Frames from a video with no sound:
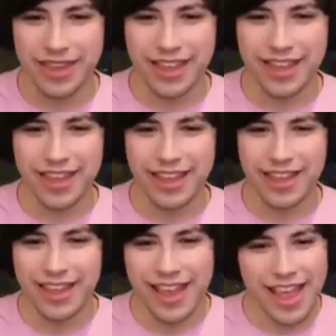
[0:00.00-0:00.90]
man, that was
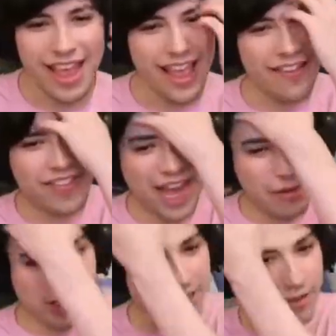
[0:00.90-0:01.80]
absolutely if sick. If that
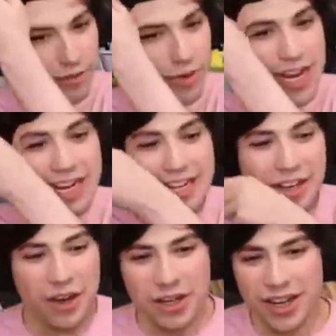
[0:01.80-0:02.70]
was George. like really
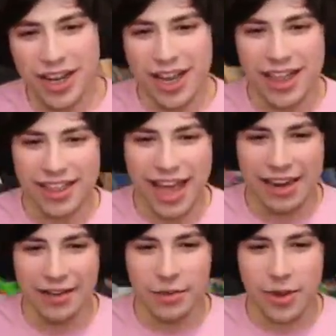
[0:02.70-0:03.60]
good,
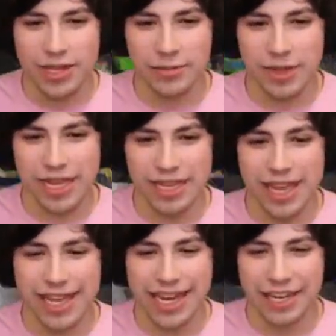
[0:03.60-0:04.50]
then we can be
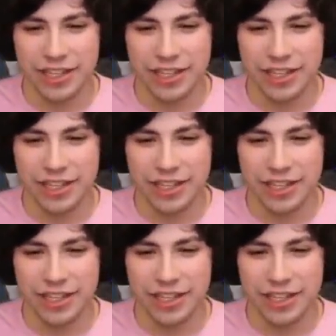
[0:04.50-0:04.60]
it can